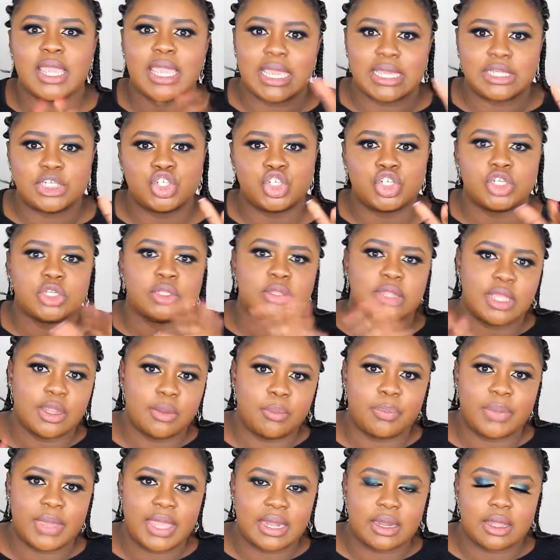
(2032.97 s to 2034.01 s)
ish
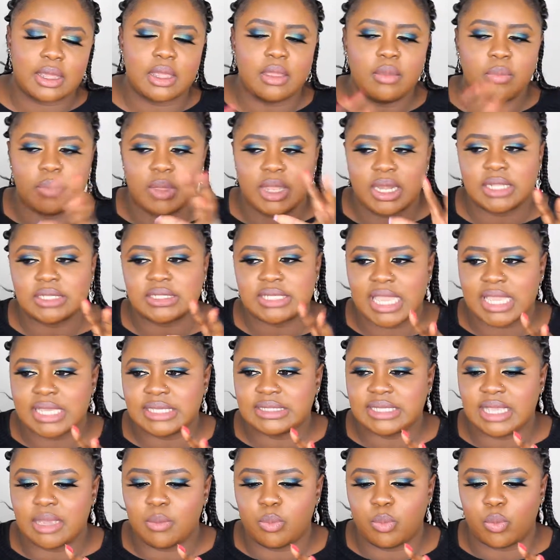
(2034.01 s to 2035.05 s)
they're better but it
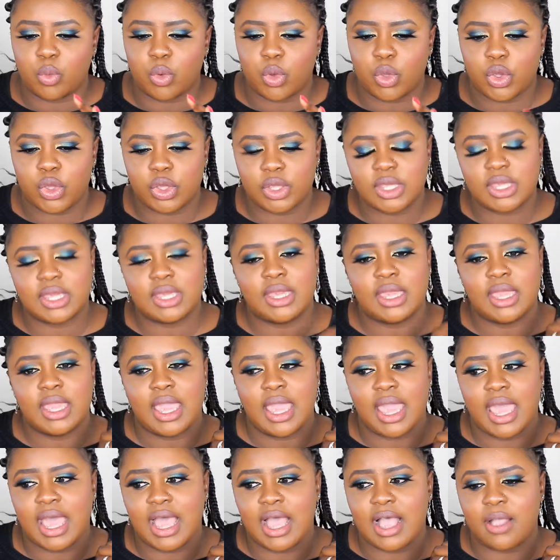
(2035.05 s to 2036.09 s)
takes some work
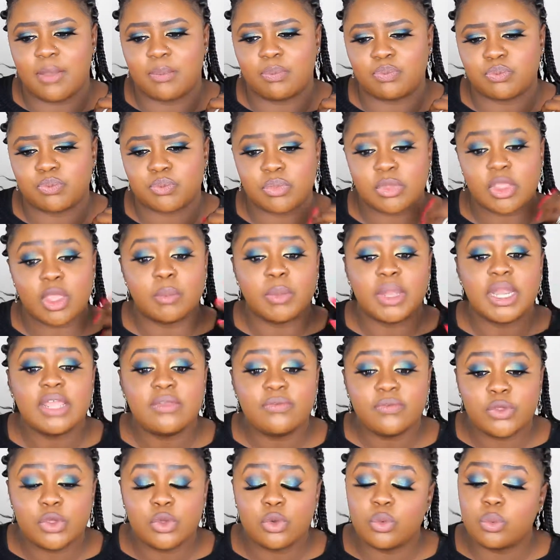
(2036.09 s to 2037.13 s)
um, but
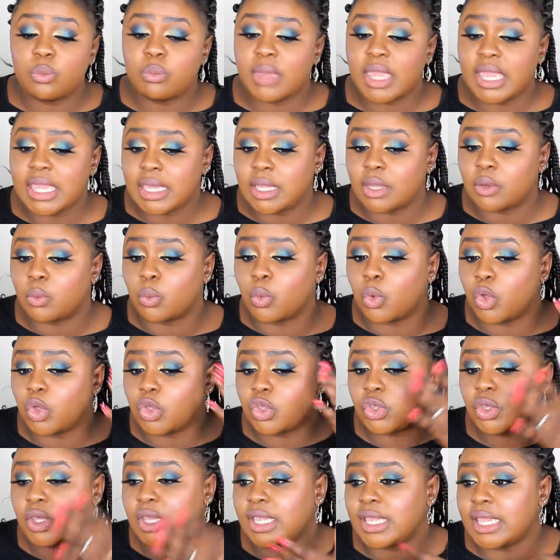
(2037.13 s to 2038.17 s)
if you make it
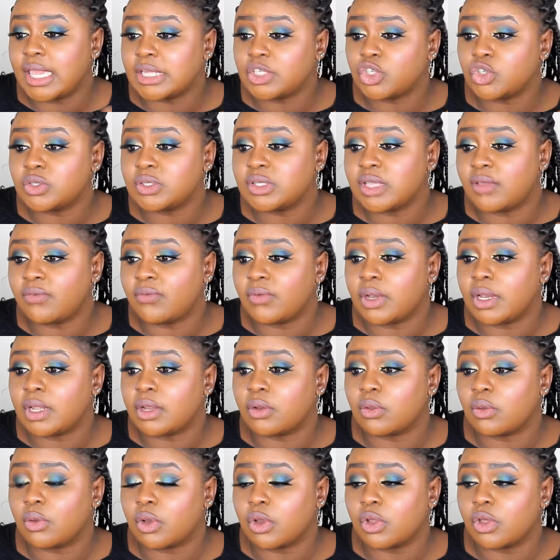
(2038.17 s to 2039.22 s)
work, you can get yourself a
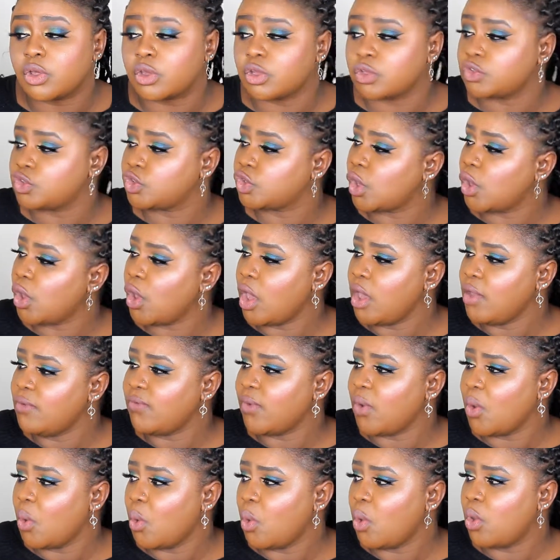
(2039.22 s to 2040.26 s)
little look. So
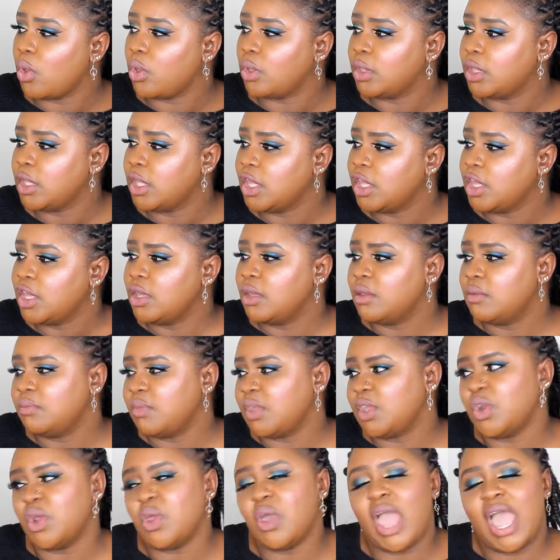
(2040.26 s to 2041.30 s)
overall,
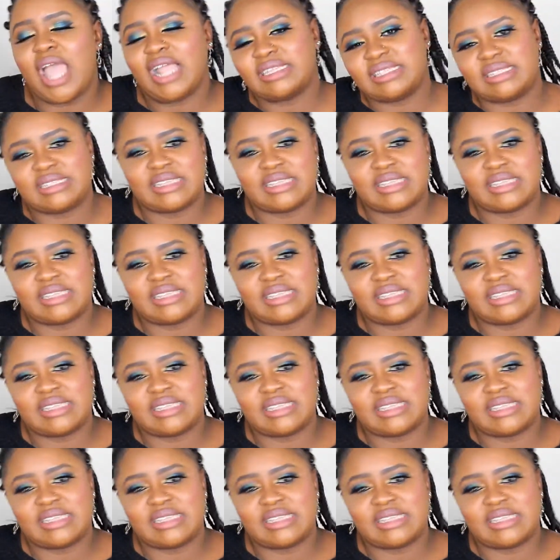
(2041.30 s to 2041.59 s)
you know, I'd